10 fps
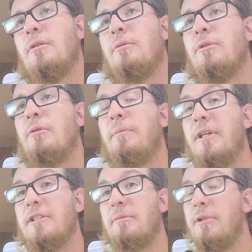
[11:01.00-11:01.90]
when you
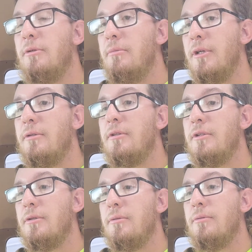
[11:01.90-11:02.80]
replace the blower motor,
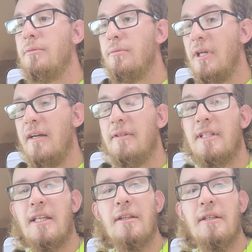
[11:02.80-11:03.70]
you have to
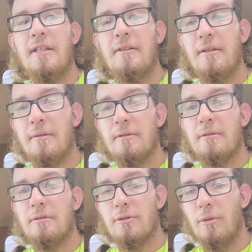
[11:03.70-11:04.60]
take the
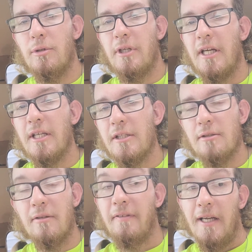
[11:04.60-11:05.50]
squirrel cage
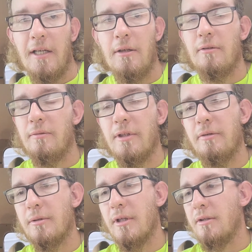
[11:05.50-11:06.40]
or the fan off, whatever
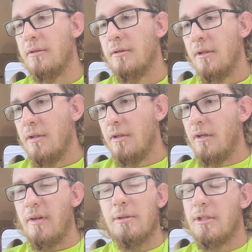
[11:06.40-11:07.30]
you want to call it.
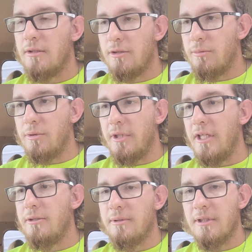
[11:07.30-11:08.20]
I've always called it a squirrel
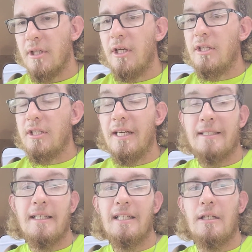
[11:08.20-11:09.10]
cage, but you got
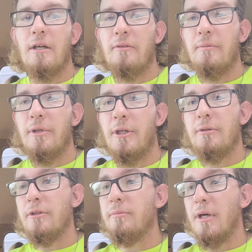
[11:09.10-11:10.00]
to take it off and put on
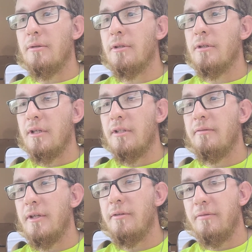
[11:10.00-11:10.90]
the new motor, and they're
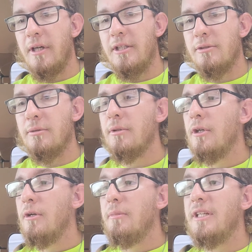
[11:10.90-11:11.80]
very fragile
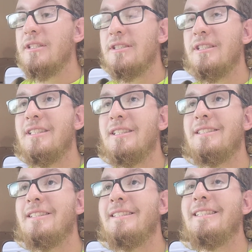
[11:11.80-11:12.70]
because this is
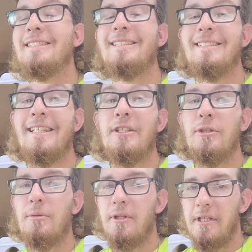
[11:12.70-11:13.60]
a
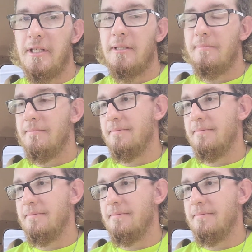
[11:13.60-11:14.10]
discontinued thing.